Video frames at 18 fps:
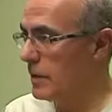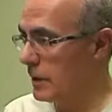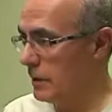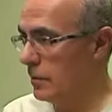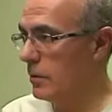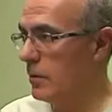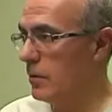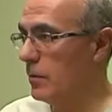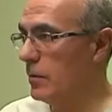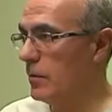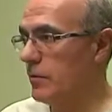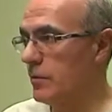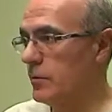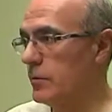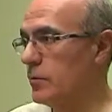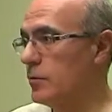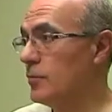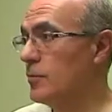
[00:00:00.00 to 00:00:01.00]
week, though, if
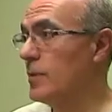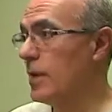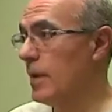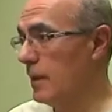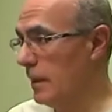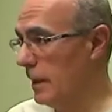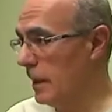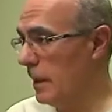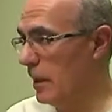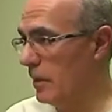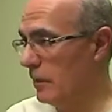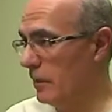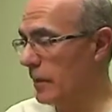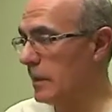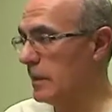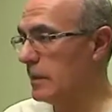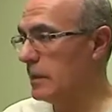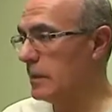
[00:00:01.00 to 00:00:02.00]
you do not have
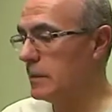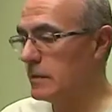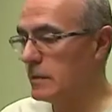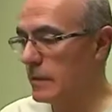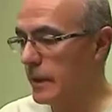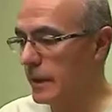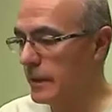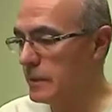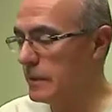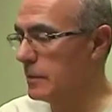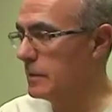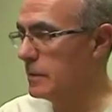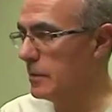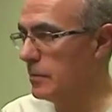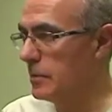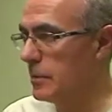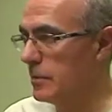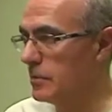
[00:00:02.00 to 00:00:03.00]
any signs and
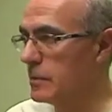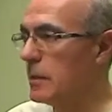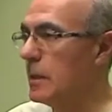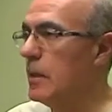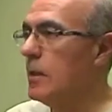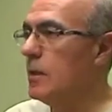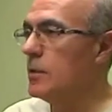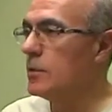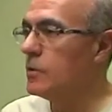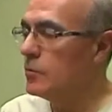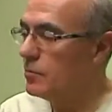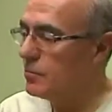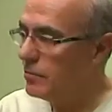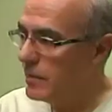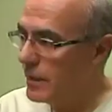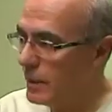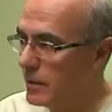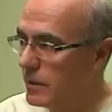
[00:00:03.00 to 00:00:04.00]
symptoms, you
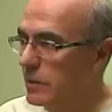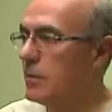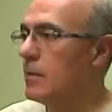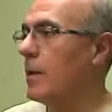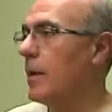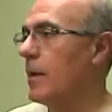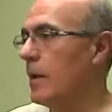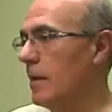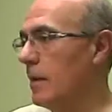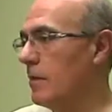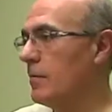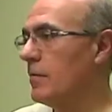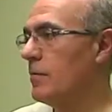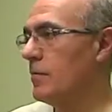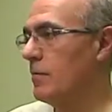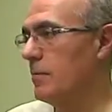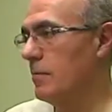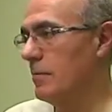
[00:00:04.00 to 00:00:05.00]
may have
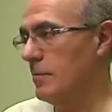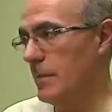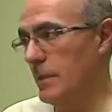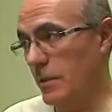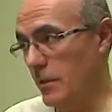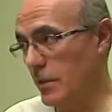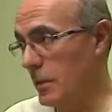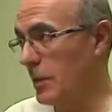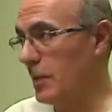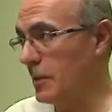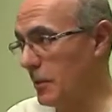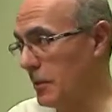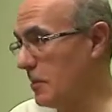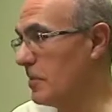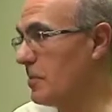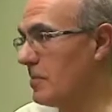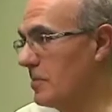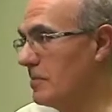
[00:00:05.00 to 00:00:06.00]
been lucky.